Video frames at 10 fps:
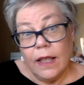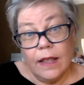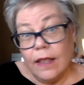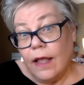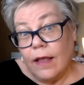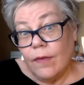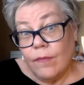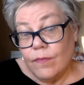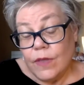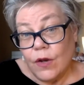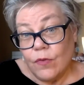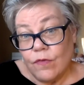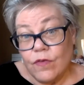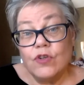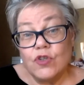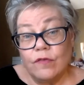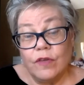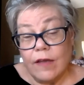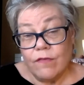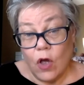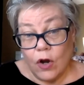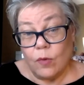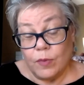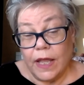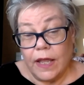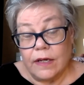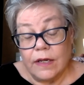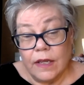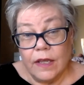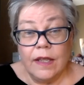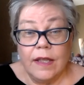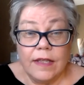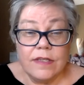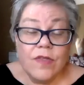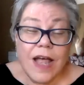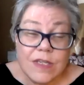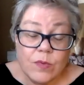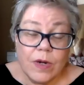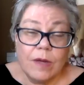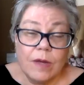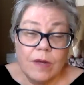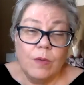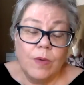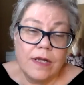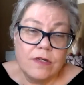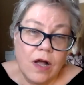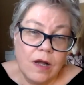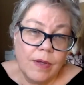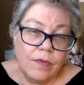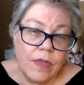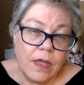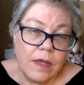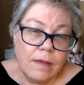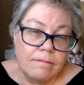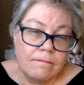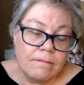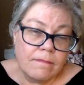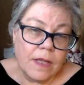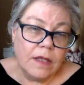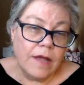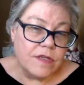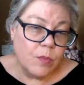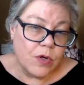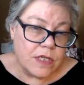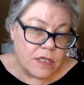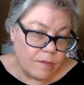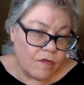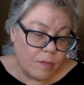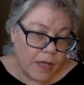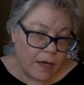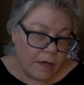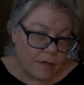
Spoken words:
the future of life on our planet. So that's what I mean when I talk about the life support system of the planet.